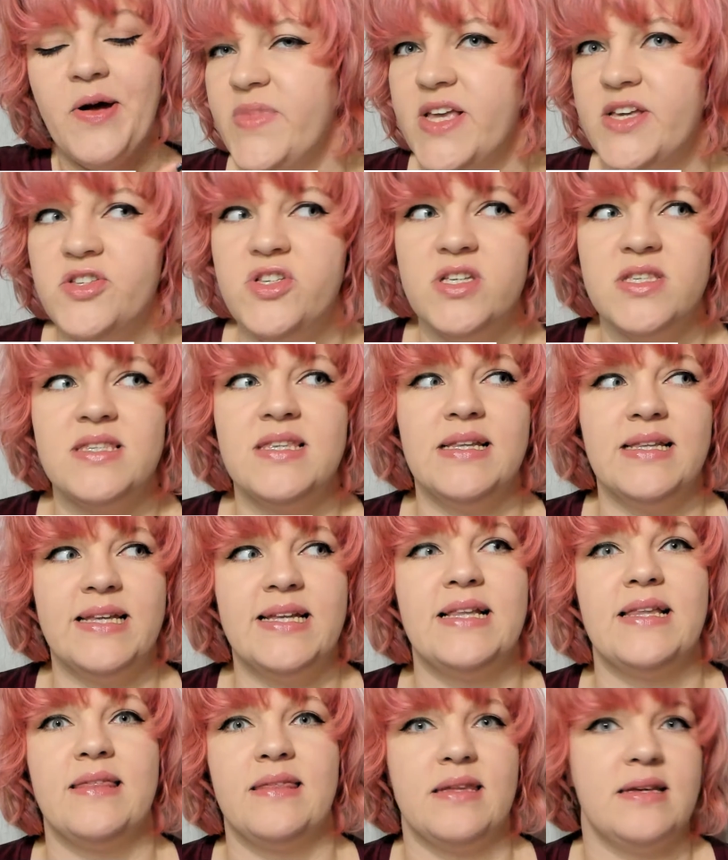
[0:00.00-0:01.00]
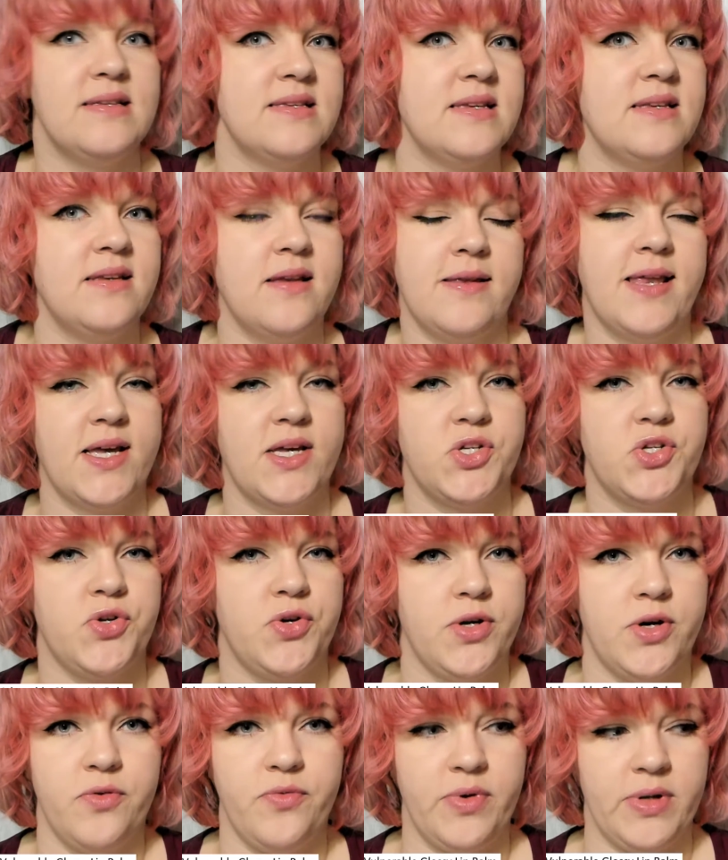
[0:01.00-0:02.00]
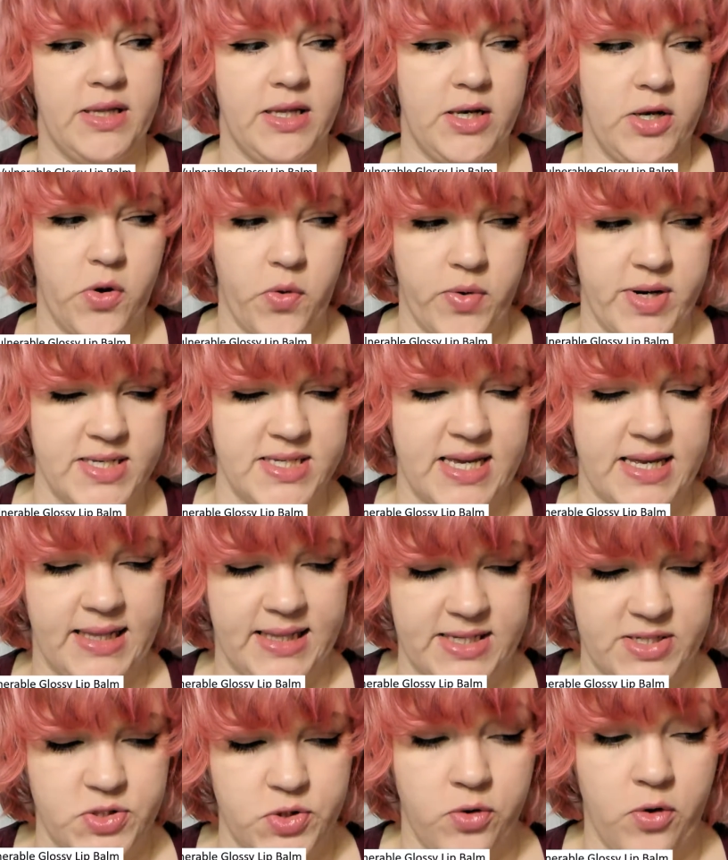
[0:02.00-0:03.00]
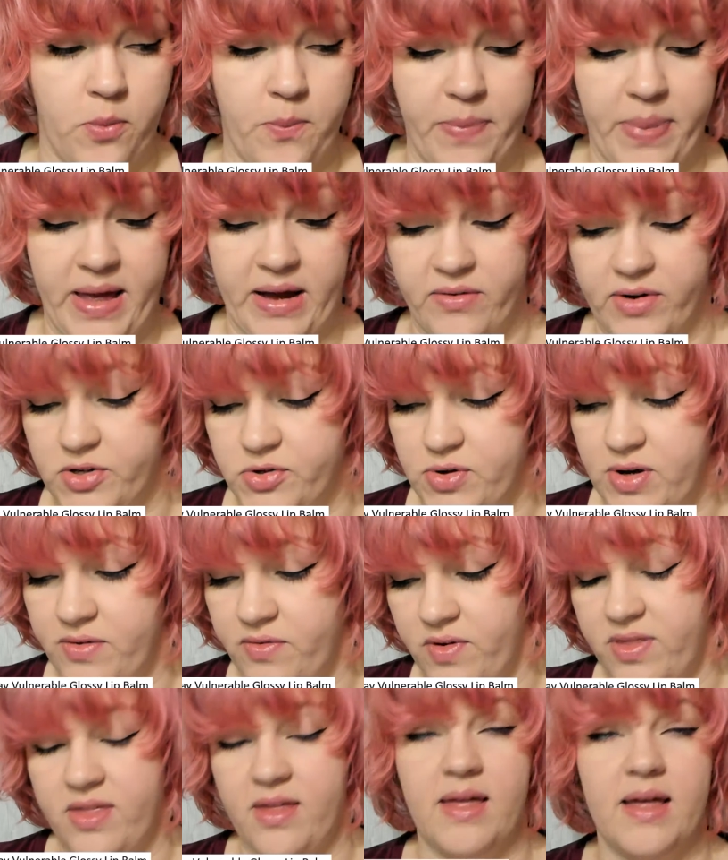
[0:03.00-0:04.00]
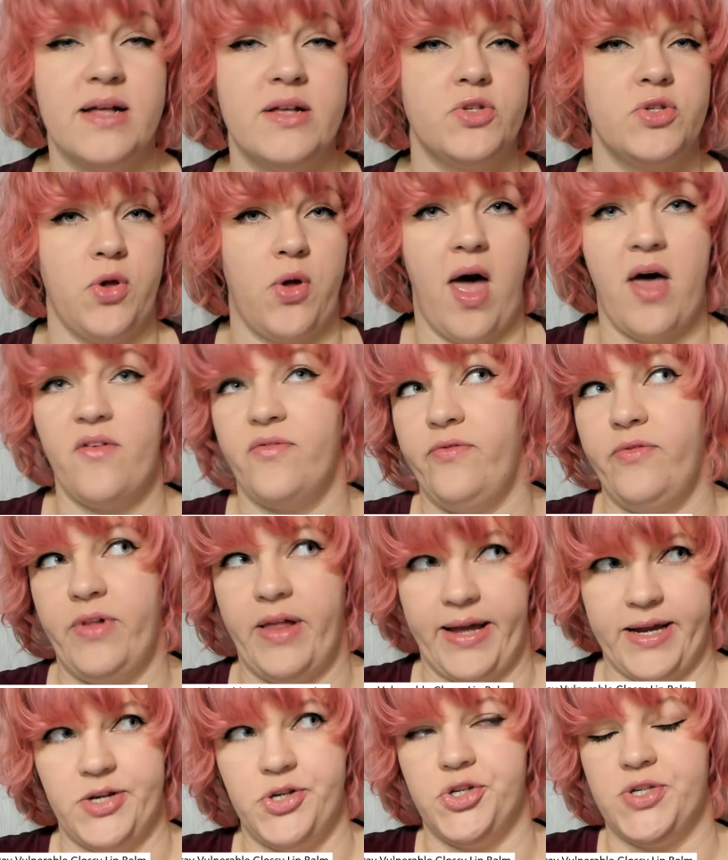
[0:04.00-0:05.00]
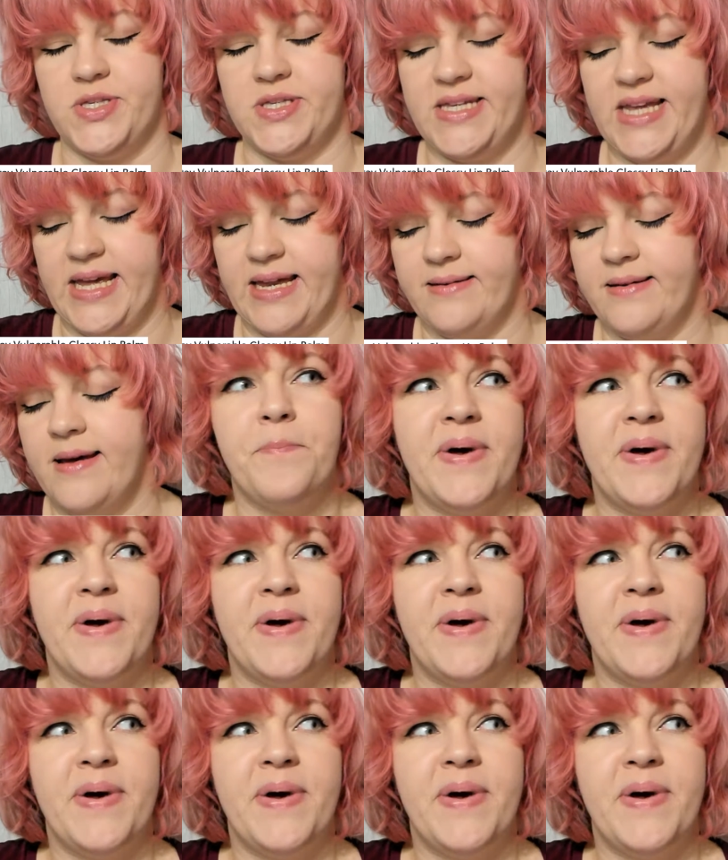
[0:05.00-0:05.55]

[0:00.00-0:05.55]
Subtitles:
It's just the little things in the texture you don't really notice unless you compare it to everything else you have, like I just did.